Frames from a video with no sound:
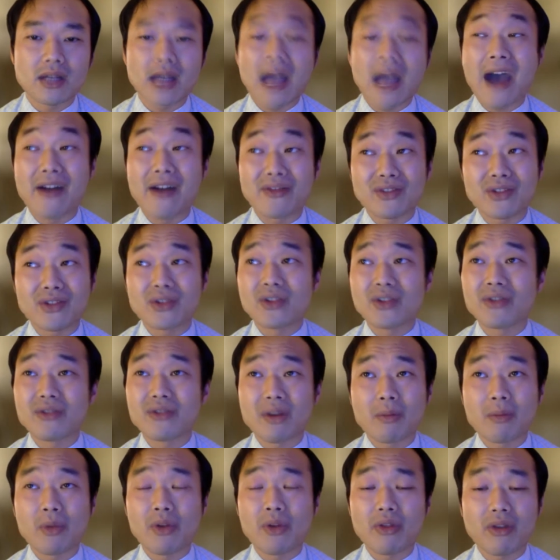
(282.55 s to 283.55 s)
after
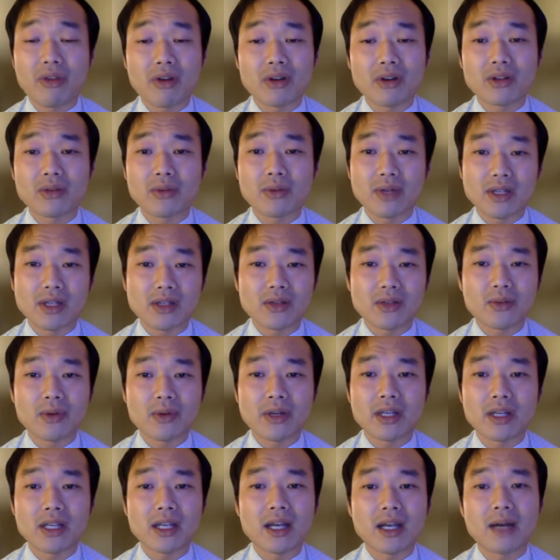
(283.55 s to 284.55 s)
November 3rd,
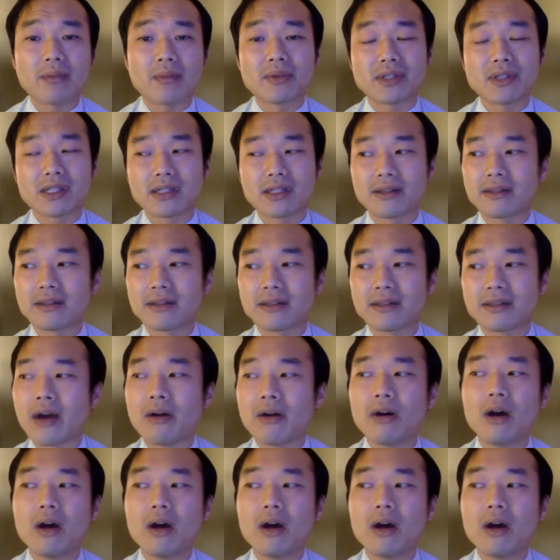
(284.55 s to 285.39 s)
2020, up until now,